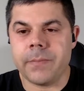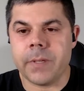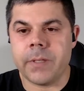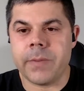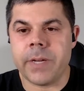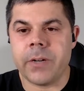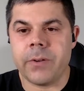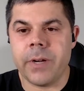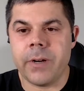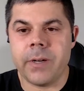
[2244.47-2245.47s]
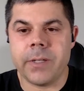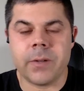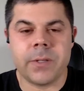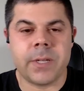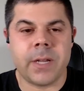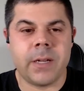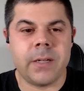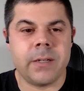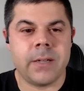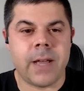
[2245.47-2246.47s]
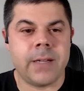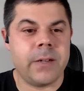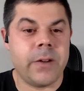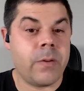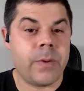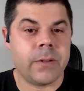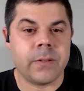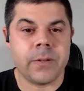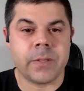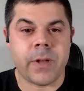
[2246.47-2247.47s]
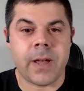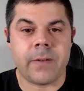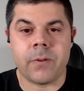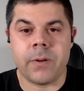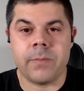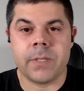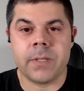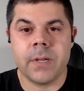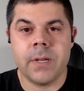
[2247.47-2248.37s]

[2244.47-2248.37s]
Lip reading: into my career and associating, I didn't know about those platforms.